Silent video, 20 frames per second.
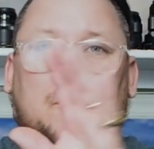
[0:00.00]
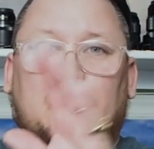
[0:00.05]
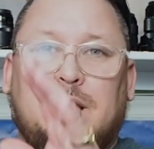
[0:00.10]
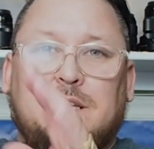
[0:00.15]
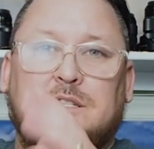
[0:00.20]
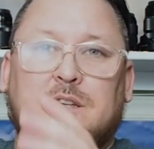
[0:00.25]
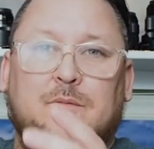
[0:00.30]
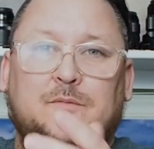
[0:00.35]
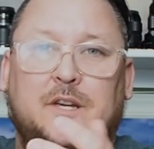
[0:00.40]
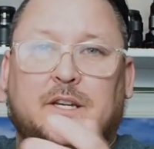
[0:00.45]
my
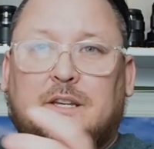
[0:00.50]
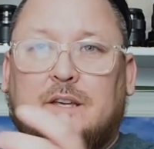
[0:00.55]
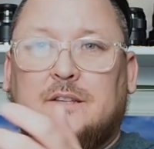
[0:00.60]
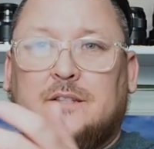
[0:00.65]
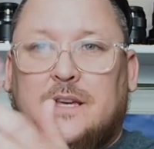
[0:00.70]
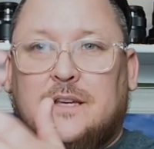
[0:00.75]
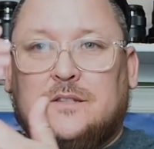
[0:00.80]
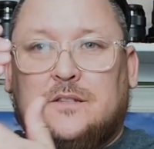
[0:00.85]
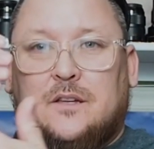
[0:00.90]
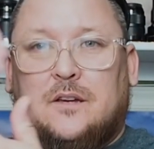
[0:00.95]
subject is
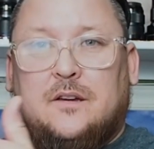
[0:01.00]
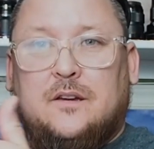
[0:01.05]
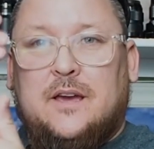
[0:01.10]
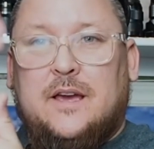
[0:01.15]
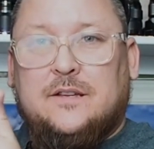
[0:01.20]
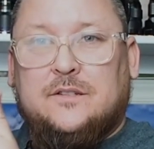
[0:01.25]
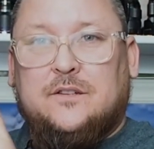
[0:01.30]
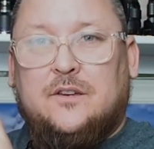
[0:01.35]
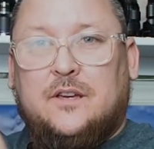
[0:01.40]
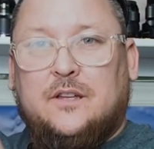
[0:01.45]

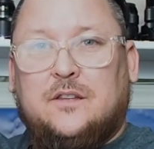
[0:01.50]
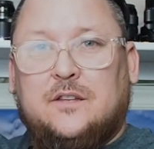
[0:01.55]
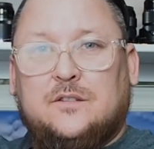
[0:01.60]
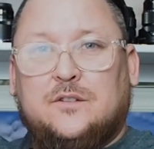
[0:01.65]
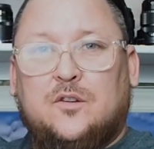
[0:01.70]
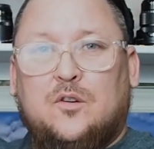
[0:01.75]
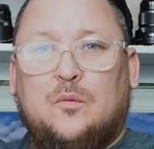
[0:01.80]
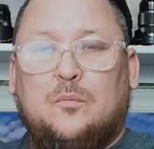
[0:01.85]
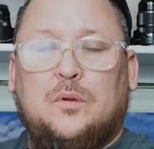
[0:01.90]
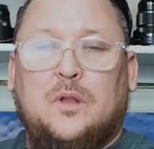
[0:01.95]
as you get these
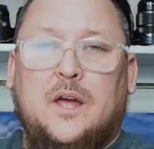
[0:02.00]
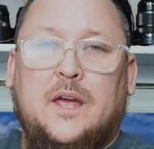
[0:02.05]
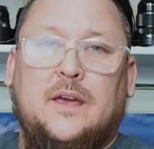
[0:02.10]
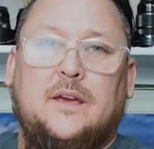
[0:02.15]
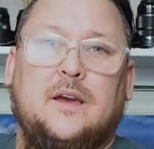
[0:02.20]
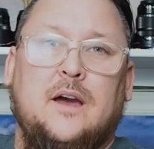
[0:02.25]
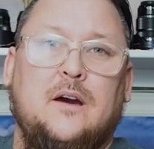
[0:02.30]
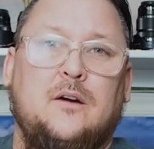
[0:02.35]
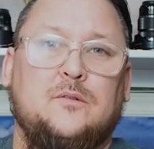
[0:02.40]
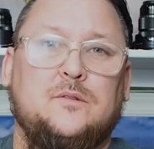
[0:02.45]
little
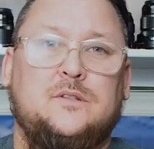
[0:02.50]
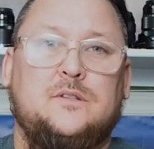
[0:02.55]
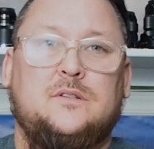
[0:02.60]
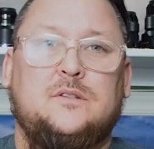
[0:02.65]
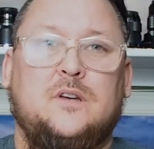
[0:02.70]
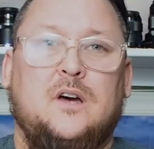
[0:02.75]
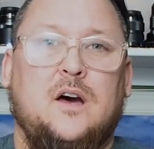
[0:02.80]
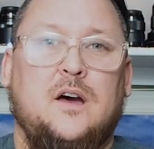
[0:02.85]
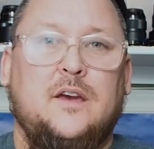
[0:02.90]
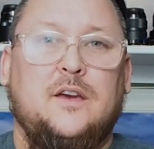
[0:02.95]
blankouts
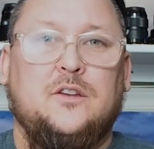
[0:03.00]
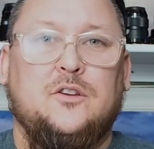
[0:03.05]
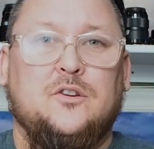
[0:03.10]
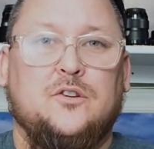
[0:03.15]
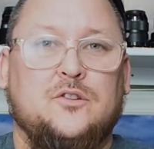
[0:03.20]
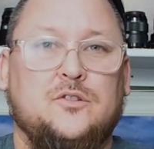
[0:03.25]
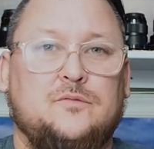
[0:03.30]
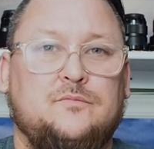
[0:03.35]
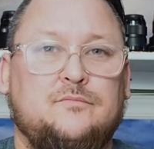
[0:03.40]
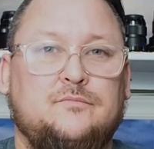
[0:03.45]
in
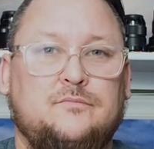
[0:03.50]
your